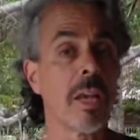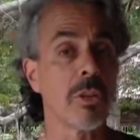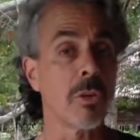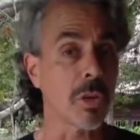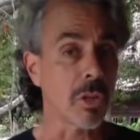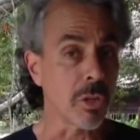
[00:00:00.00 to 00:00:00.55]

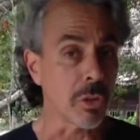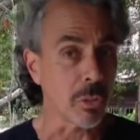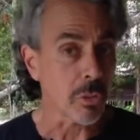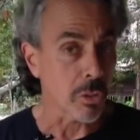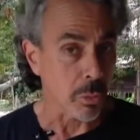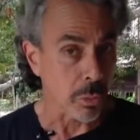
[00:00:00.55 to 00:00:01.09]
you can
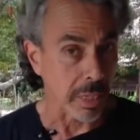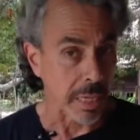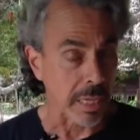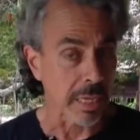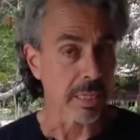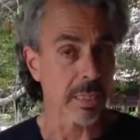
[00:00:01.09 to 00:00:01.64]

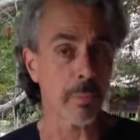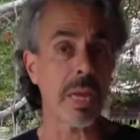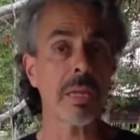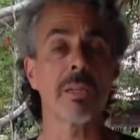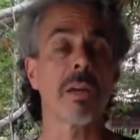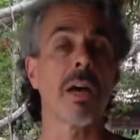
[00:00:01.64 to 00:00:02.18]
usually
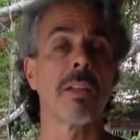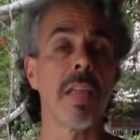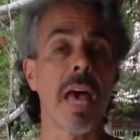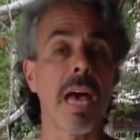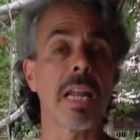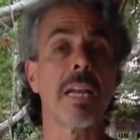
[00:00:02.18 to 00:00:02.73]
depend on
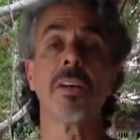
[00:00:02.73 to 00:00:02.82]
that.